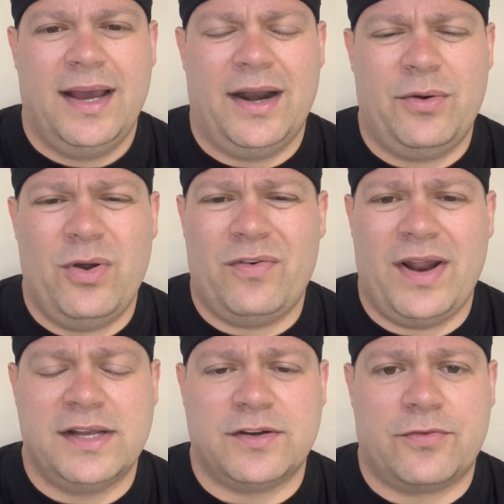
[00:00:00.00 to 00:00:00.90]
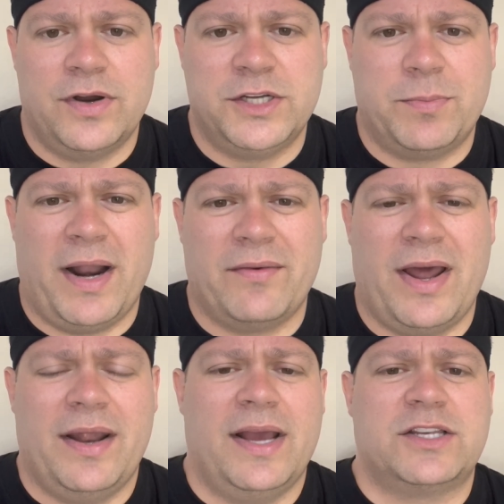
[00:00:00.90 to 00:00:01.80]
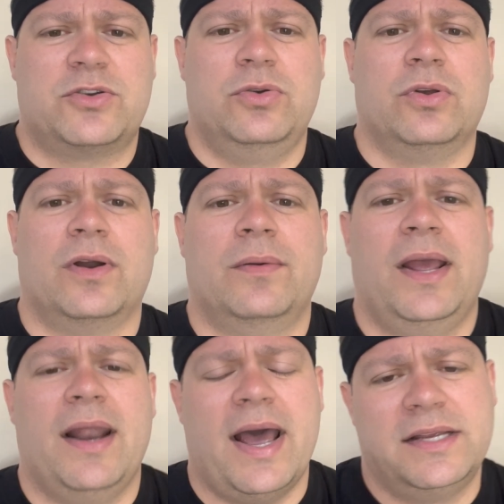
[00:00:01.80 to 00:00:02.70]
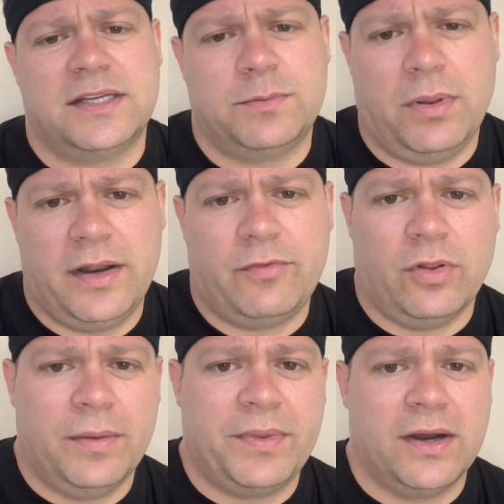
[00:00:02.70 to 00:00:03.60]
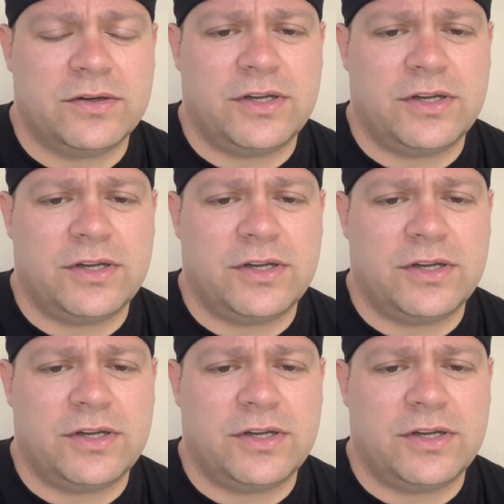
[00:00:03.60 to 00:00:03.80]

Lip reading: I don't know if it has a fridge, but I've got a nice cooler and ice is plentiful up there.